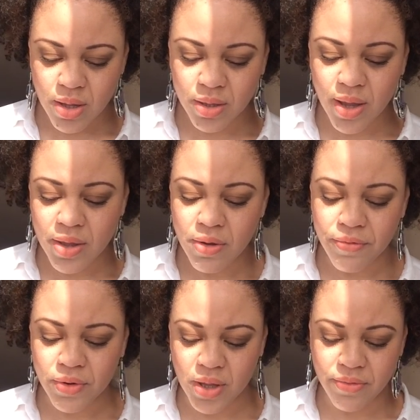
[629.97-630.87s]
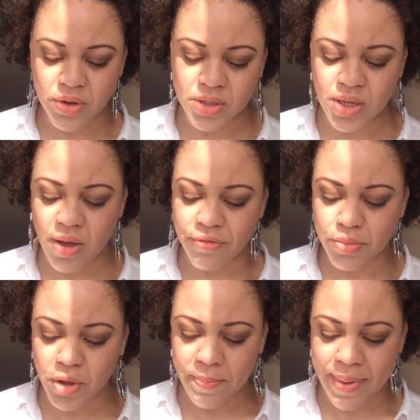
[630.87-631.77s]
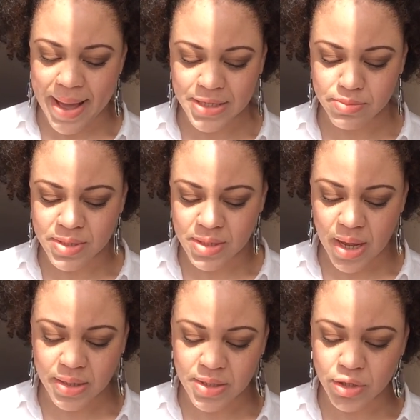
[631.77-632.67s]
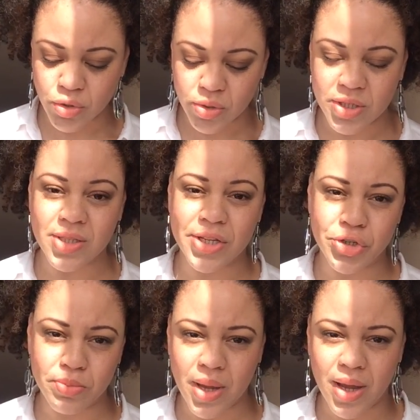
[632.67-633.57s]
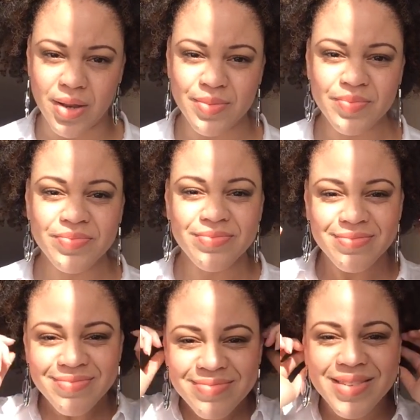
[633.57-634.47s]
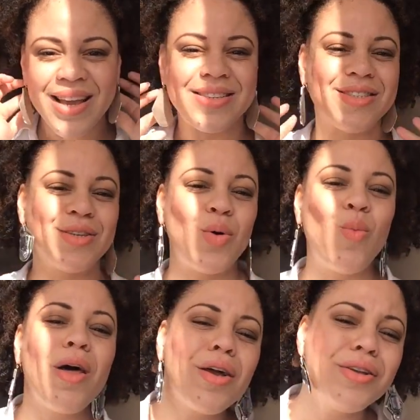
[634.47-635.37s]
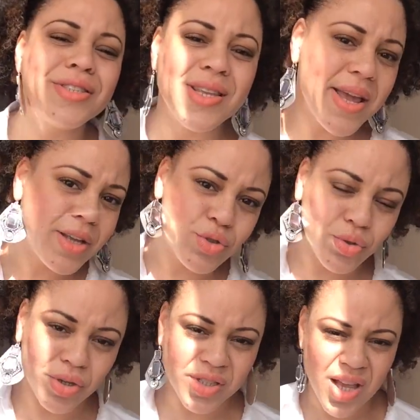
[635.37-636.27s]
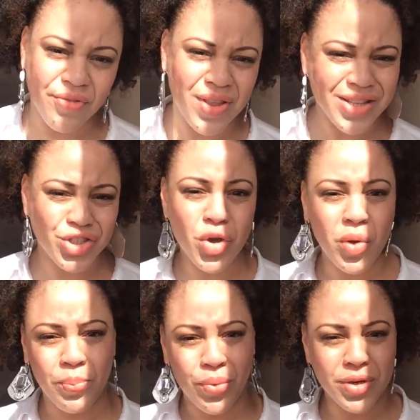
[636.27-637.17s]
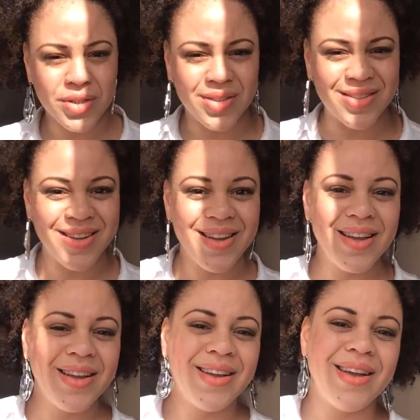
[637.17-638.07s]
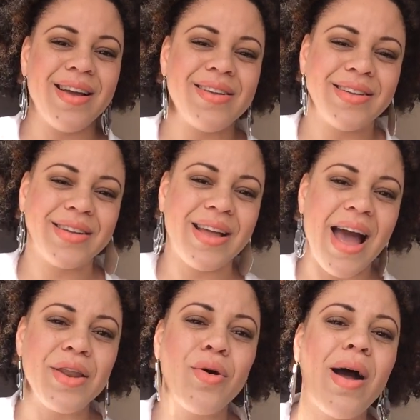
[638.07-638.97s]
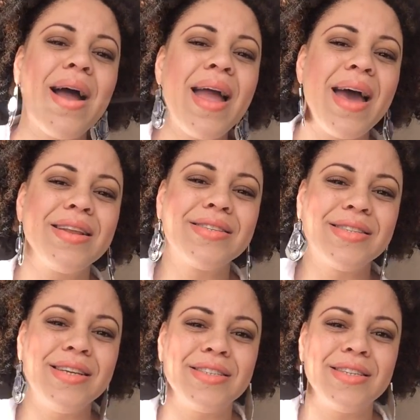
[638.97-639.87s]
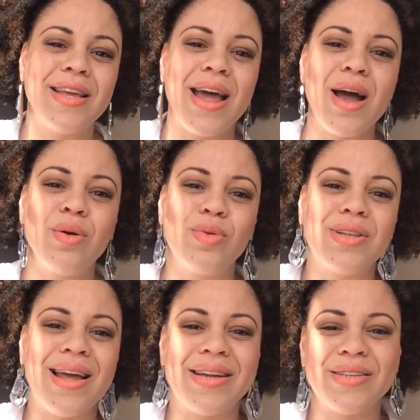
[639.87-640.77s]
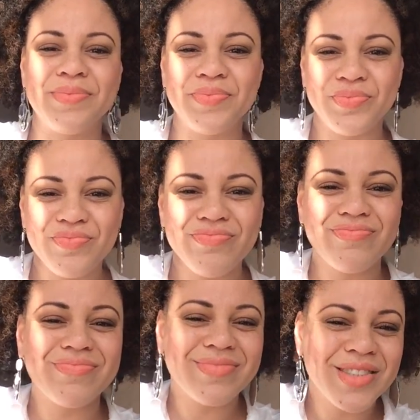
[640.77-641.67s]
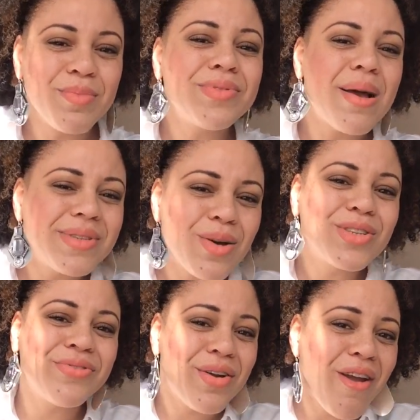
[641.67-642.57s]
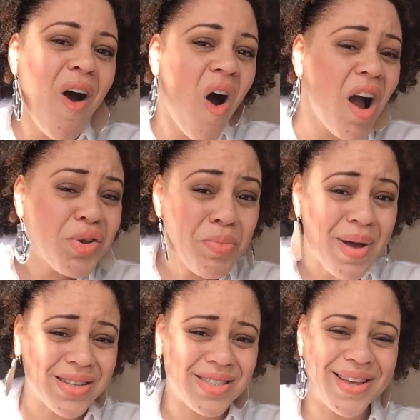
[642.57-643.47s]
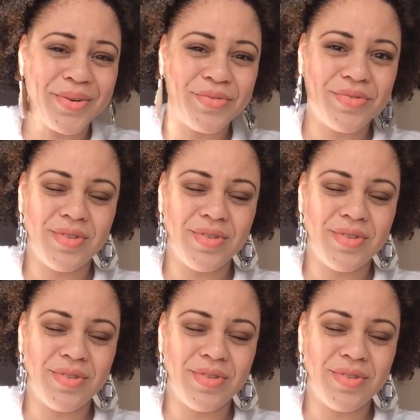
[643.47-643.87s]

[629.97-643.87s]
And can you forgive yourself from your past mistakes and choices that you made? Yes, what are you saying to yourself? That's so important. I know I had a season that I was like, sometimes I was very hard on myself.